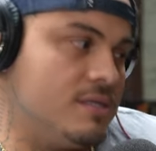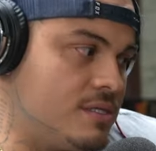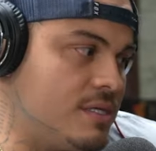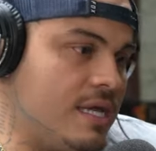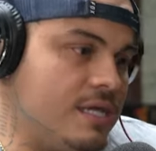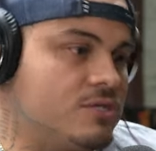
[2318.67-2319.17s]

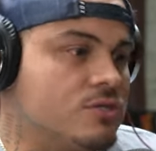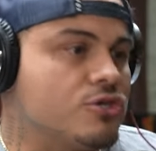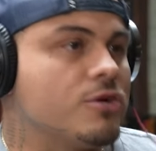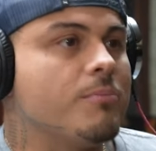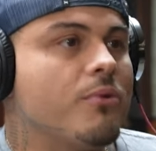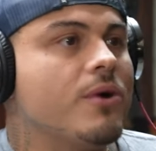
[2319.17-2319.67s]
to get into a
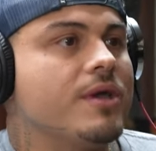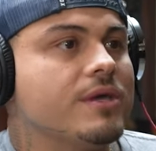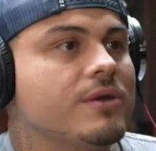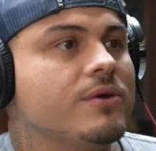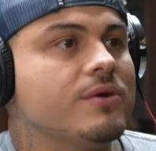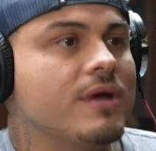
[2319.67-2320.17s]
certain point,
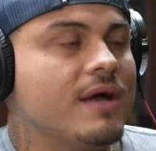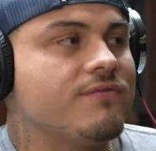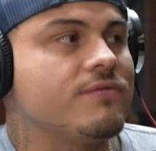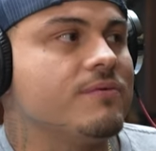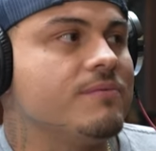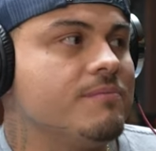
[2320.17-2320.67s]
you know, you have
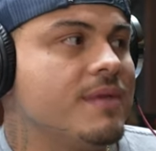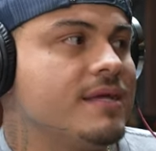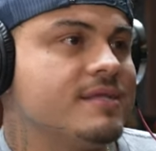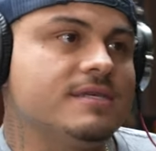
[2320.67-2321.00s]
to make yeah.